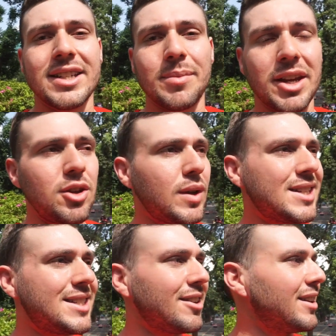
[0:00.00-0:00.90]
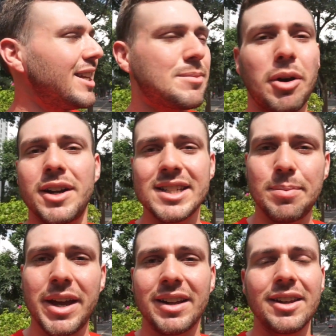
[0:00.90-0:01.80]
something and you can still at least
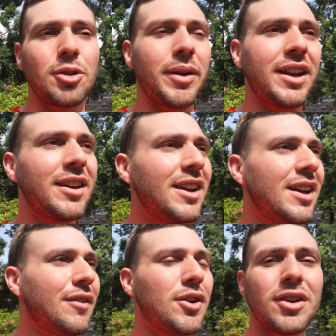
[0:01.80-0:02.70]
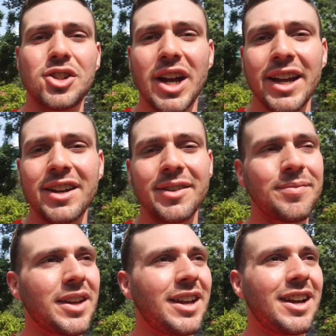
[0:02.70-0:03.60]
participate a little bit. If you're in China,
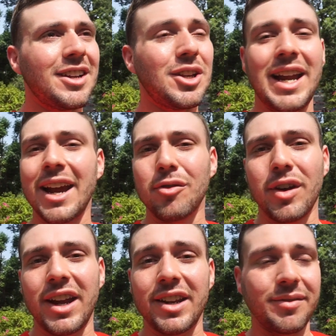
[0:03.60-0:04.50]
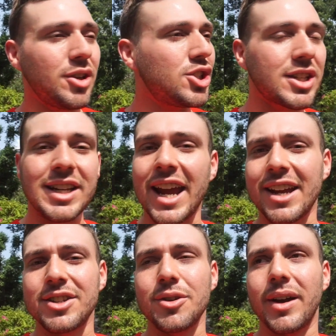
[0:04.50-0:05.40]
you can't read, you just
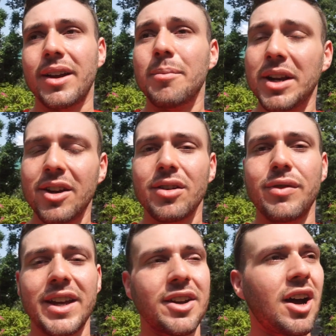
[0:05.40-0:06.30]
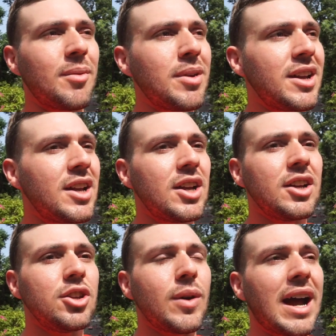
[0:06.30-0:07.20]
can't do it. But here in Vietnam,
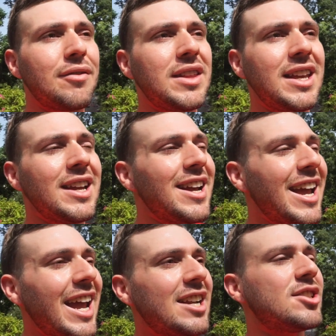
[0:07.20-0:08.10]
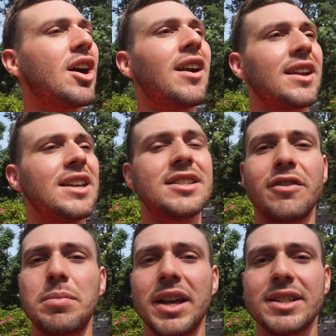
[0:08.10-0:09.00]
you have the exoticness
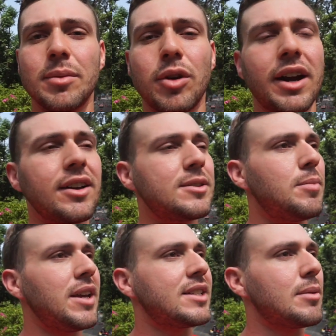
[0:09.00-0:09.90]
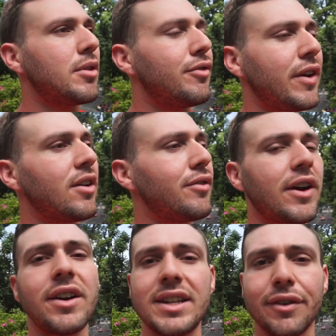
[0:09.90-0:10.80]
of being somewhere else, being somewhere very,
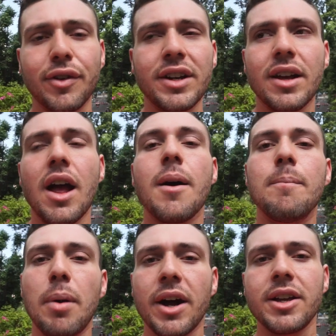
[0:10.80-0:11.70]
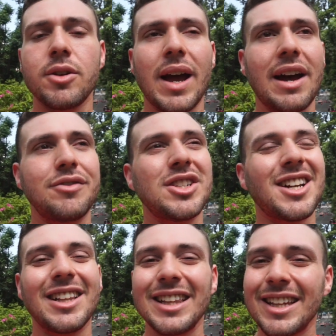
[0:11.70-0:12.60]
very different, but you have
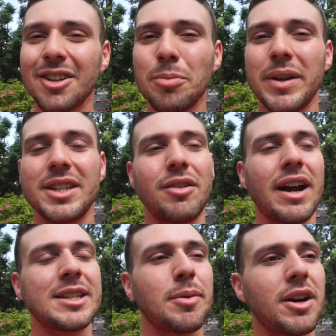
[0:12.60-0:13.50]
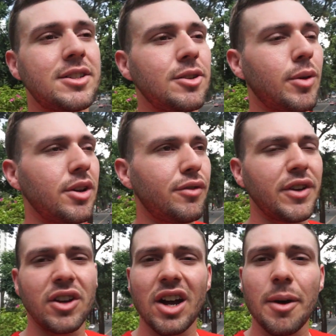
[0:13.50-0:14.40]
just a little bit to grasp onto where you
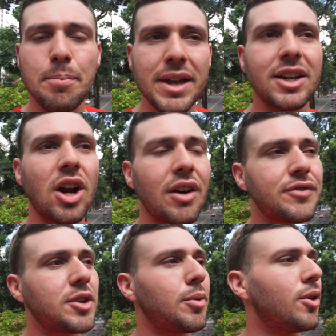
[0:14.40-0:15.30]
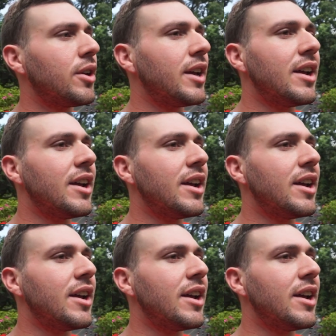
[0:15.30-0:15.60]
feel a bit comfortable